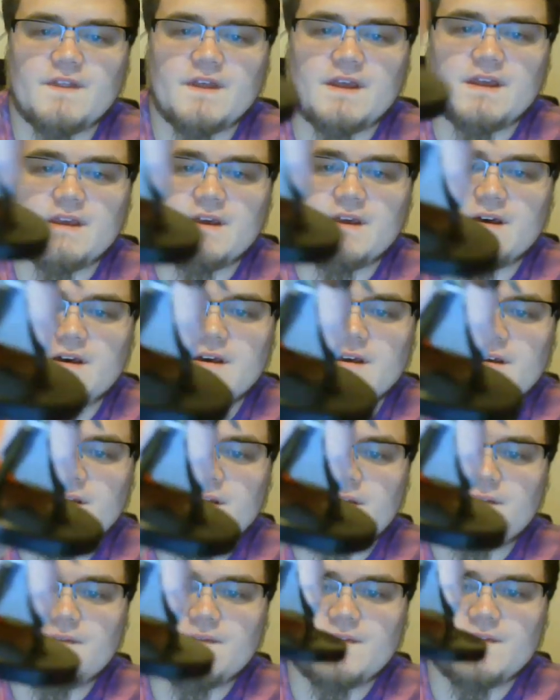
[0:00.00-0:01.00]

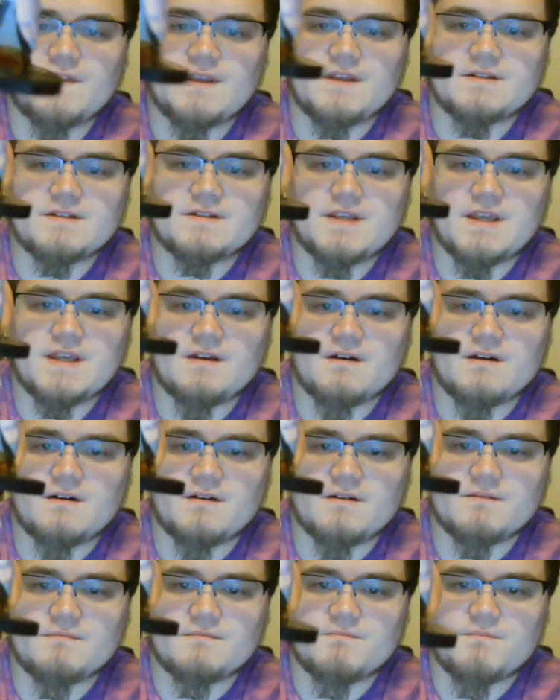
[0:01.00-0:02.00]
they take
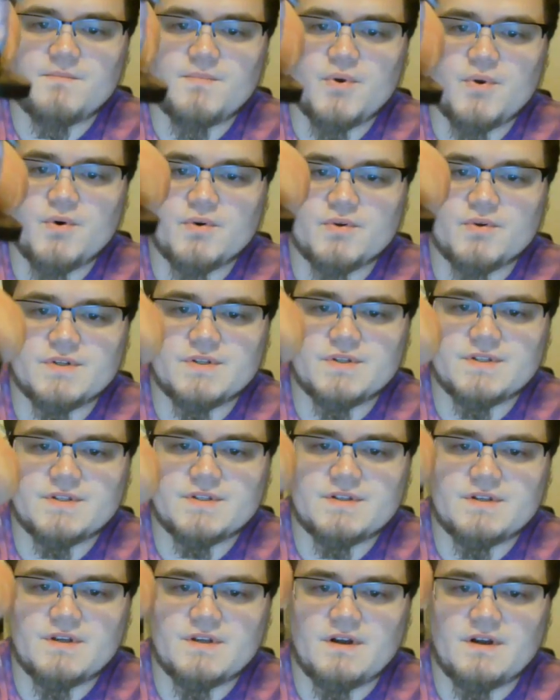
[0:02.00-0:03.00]
on
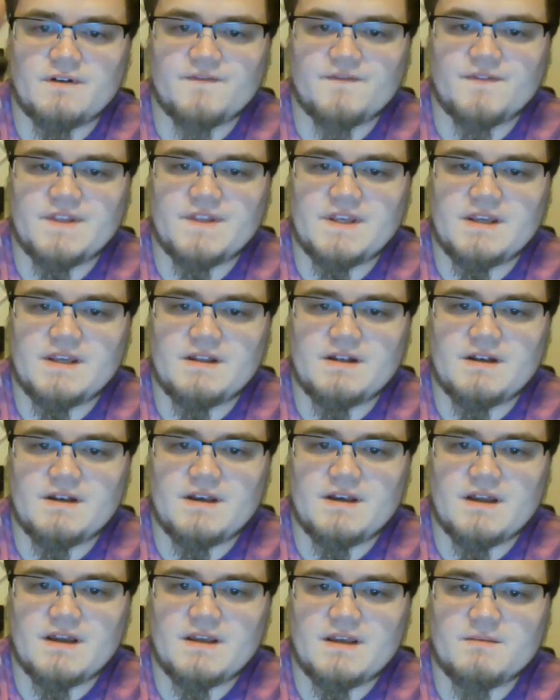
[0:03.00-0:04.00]
portions of the
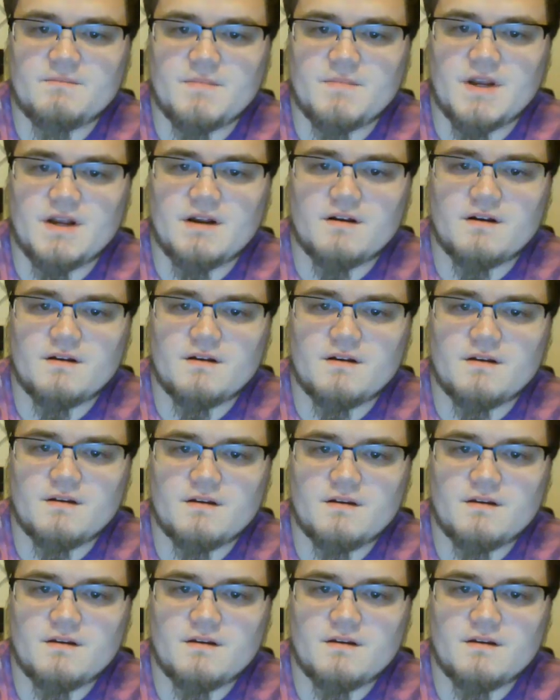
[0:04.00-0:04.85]
nightmare.